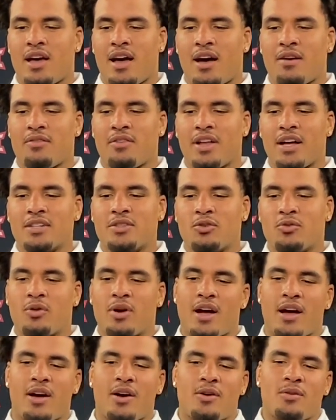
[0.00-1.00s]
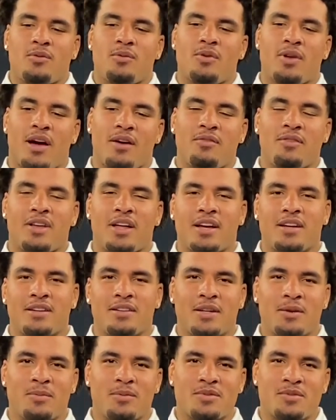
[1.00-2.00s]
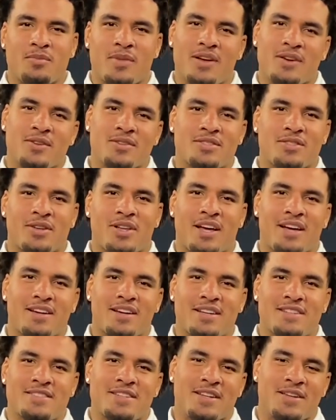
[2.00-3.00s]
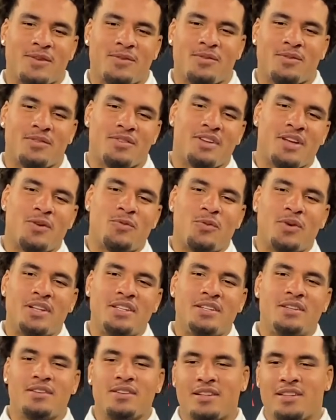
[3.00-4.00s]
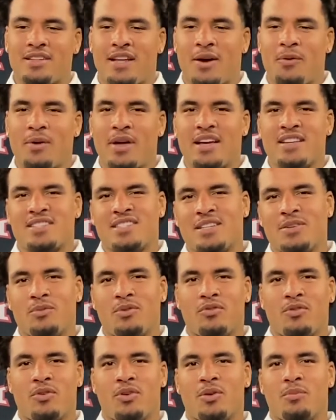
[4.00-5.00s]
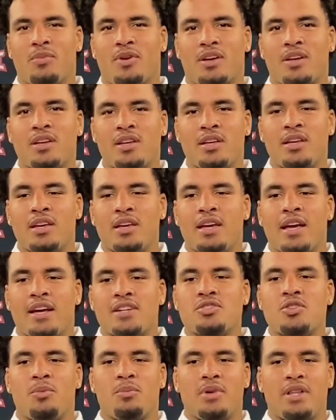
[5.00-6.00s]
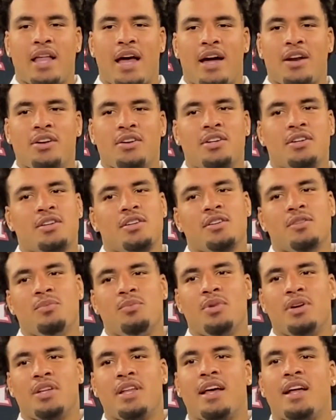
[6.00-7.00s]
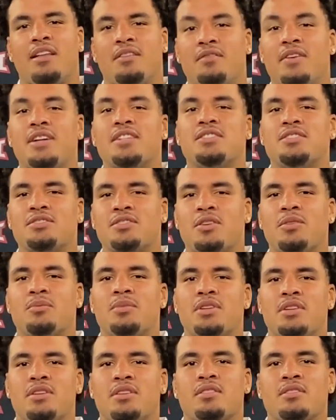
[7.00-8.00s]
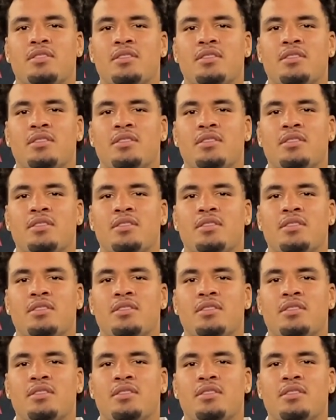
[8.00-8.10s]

I feel like the crowd, I feel like Nipper's better, so ain't nothing really that we ain't seen before, but it's gonna be loud in there, but the elevation is gonna be